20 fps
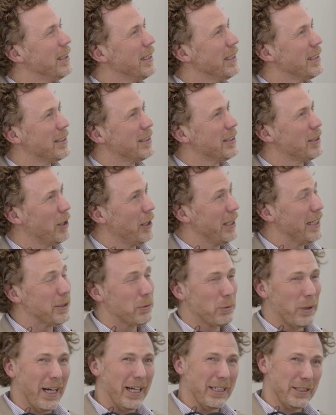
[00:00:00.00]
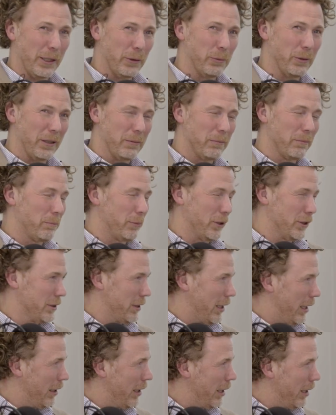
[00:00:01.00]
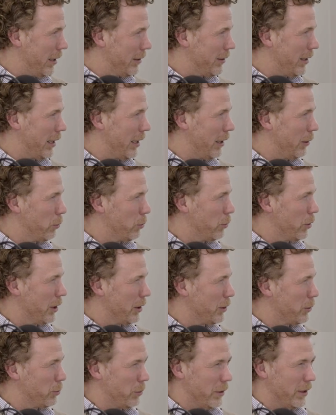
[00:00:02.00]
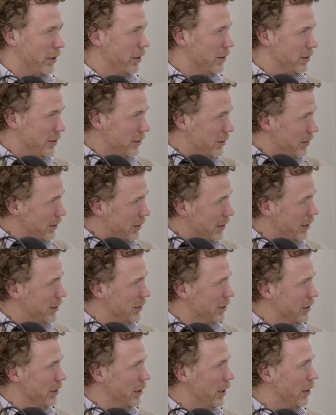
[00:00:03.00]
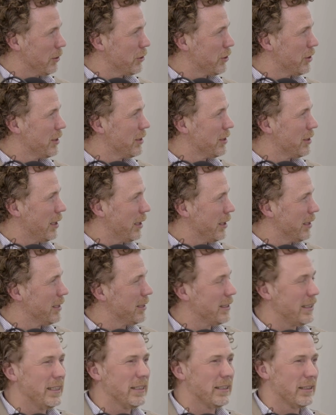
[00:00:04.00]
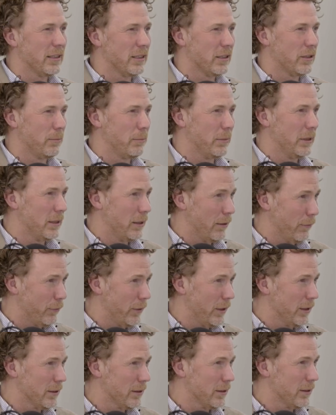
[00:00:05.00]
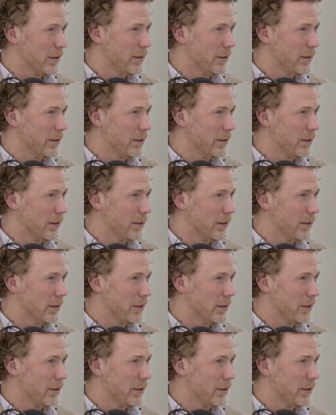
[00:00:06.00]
It's actually one person that I worked with years ago. She said it's easy to be different.